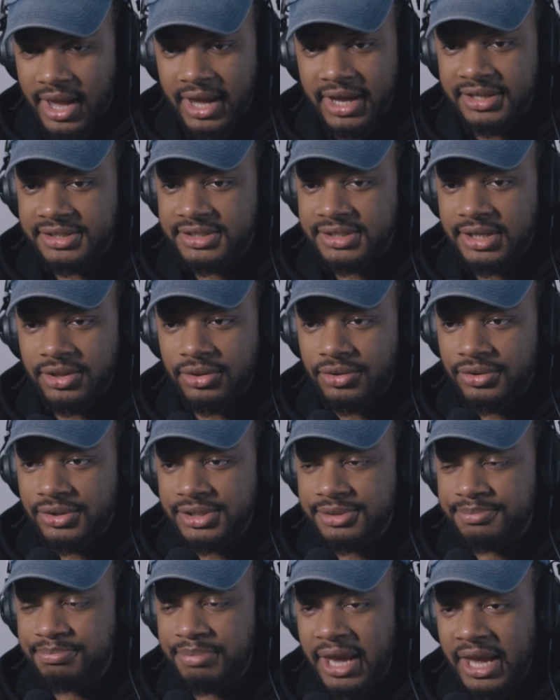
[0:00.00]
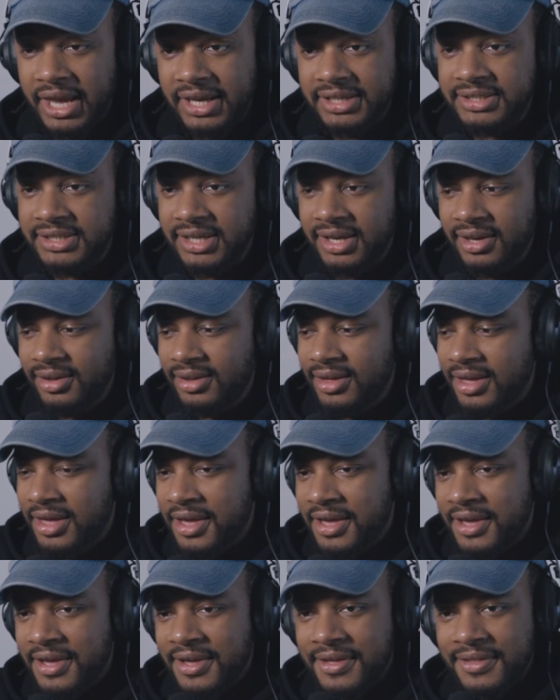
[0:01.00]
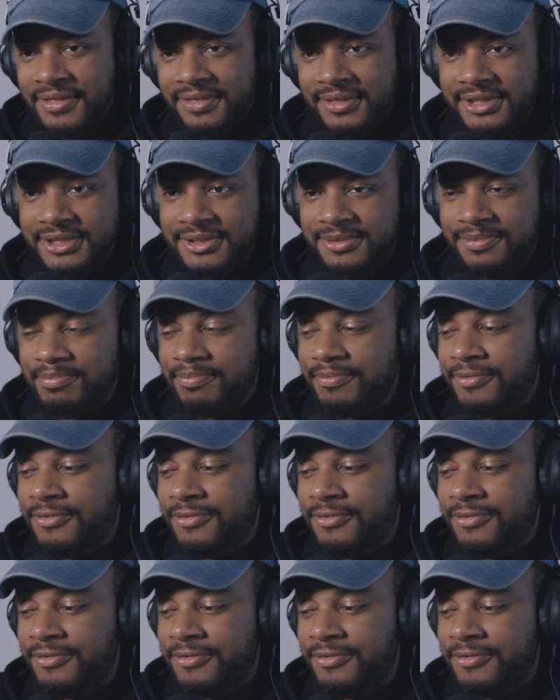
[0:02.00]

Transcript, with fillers: I gotta say though, this pacing, this